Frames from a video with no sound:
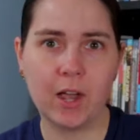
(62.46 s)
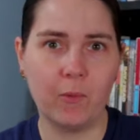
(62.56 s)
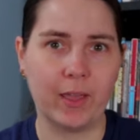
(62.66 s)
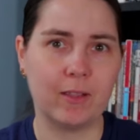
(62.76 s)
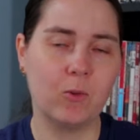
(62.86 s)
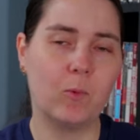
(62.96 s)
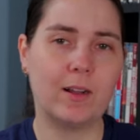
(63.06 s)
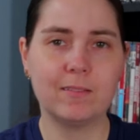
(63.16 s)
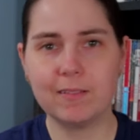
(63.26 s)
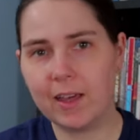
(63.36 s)
going,
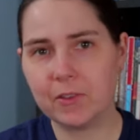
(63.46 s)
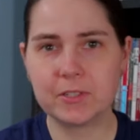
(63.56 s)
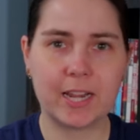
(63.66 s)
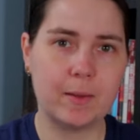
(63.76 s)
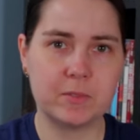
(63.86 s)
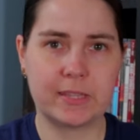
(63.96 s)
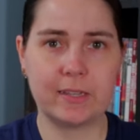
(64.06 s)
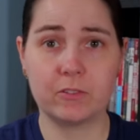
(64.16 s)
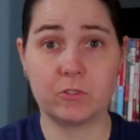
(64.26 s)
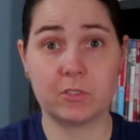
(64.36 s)
while other times
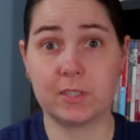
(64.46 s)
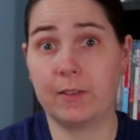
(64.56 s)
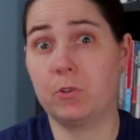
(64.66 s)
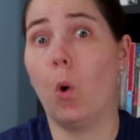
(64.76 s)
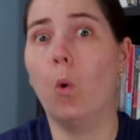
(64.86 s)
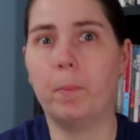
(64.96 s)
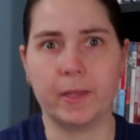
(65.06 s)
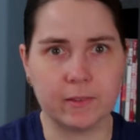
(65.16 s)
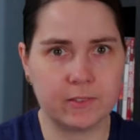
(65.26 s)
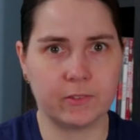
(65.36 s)
things are just left
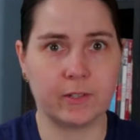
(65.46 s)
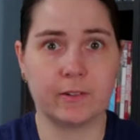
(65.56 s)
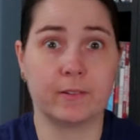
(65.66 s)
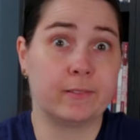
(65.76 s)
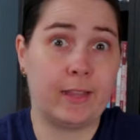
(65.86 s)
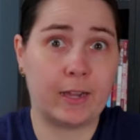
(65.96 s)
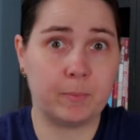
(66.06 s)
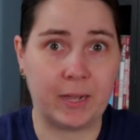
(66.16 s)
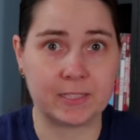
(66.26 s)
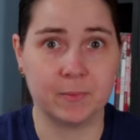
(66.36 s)
open, so there are a lot
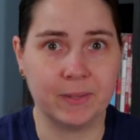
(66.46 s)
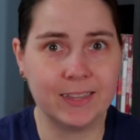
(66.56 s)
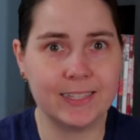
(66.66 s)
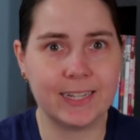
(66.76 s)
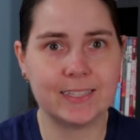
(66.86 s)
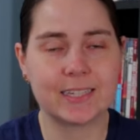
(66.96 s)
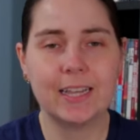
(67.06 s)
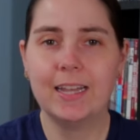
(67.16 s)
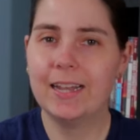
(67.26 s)
of possibilities.